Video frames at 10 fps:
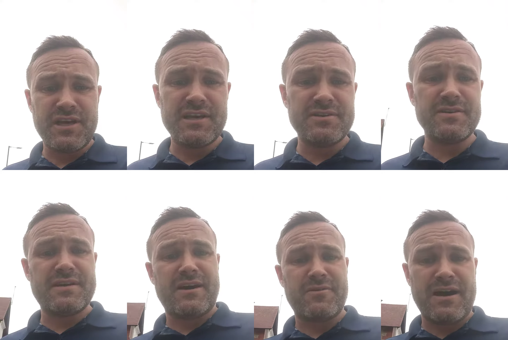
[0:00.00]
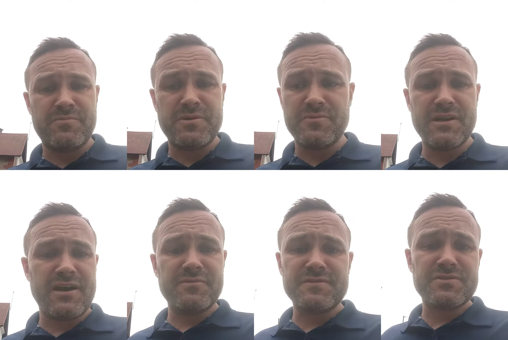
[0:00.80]
say that how happy we
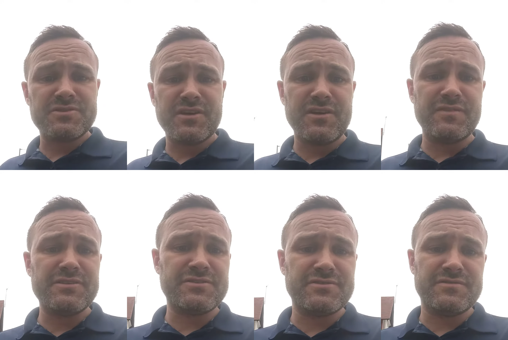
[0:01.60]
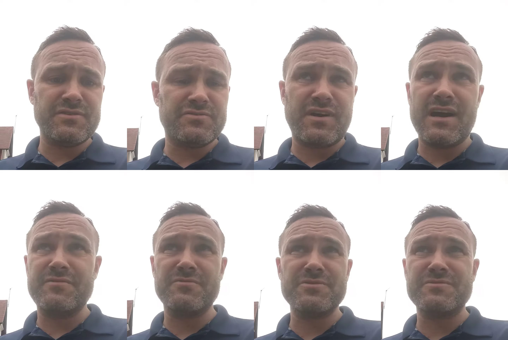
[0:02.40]
are with the service. The
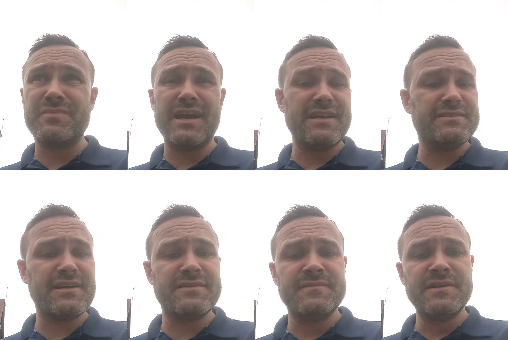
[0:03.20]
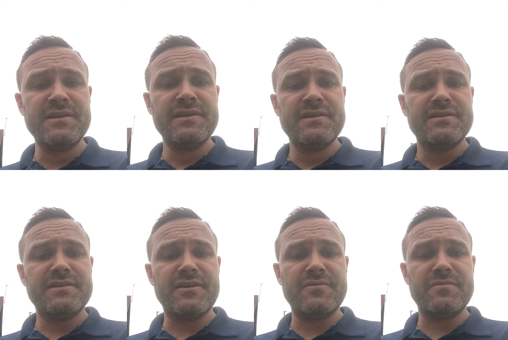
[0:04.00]
driver was amazing.
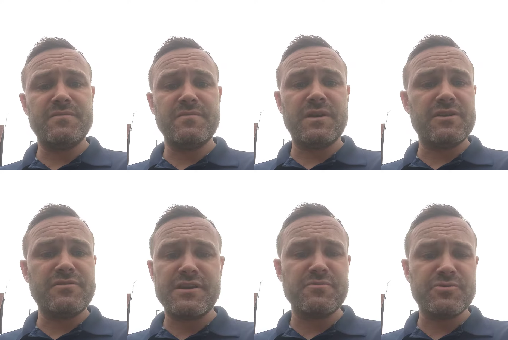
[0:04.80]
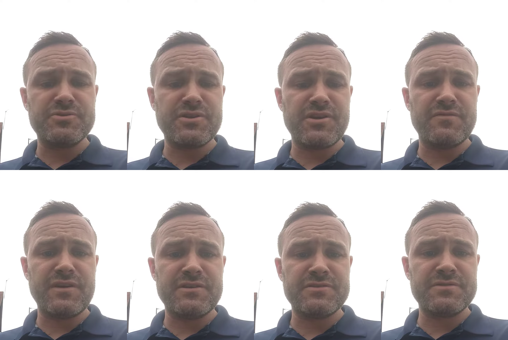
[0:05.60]
Incredible
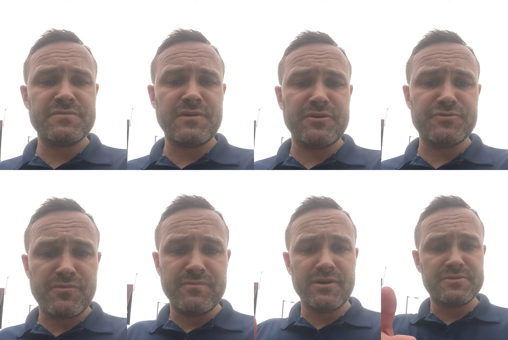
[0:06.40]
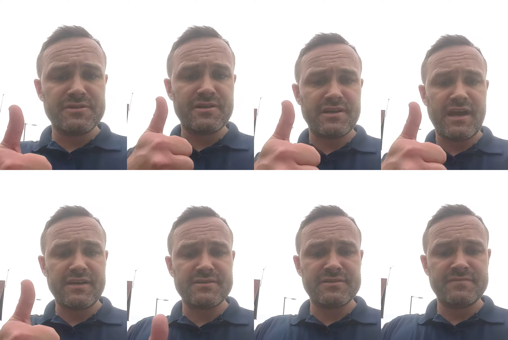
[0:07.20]
service. Well done, Motor
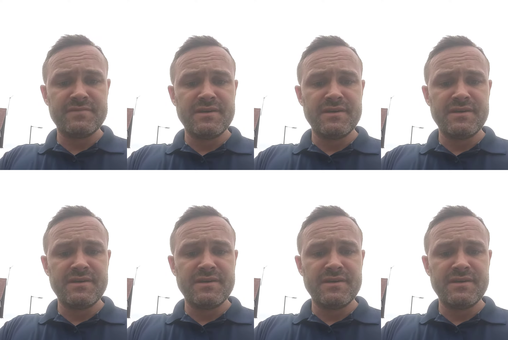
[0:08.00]
Connect.